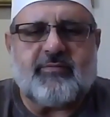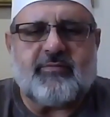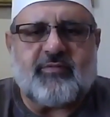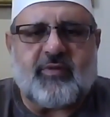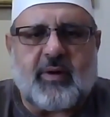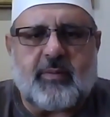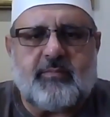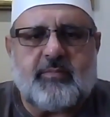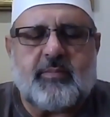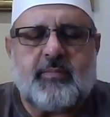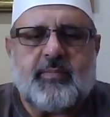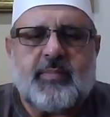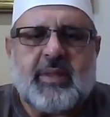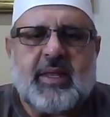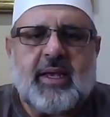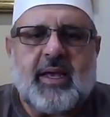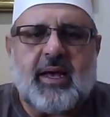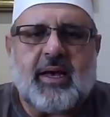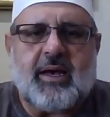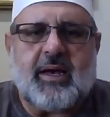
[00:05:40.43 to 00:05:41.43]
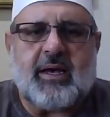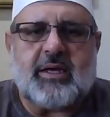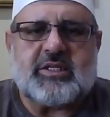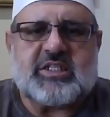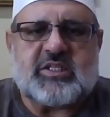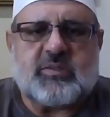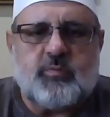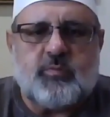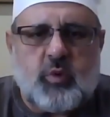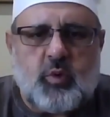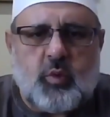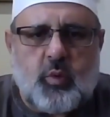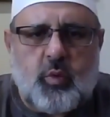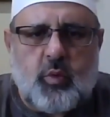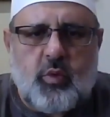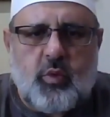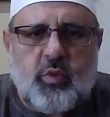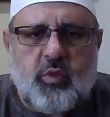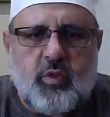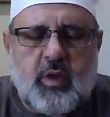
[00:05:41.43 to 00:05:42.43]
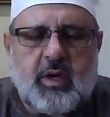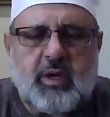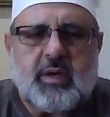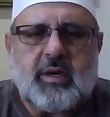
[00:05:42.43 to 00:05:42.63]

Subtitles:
from smooth